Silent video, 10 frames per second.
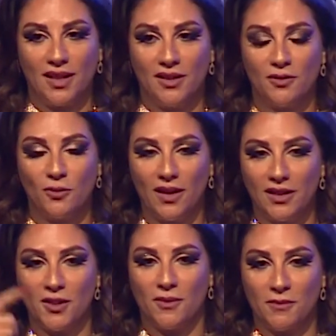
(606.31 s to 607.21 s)
And while
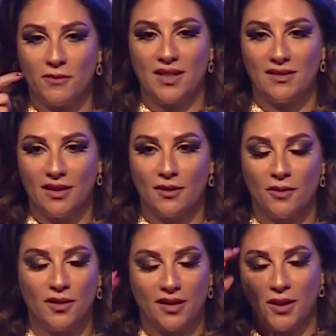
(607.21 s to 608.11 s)
she was presenting the
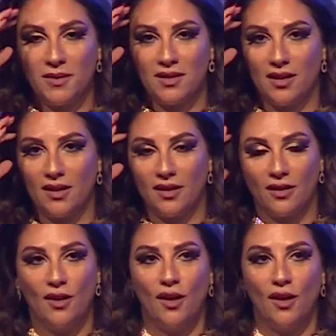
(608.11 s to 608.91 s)
product, I was thinking,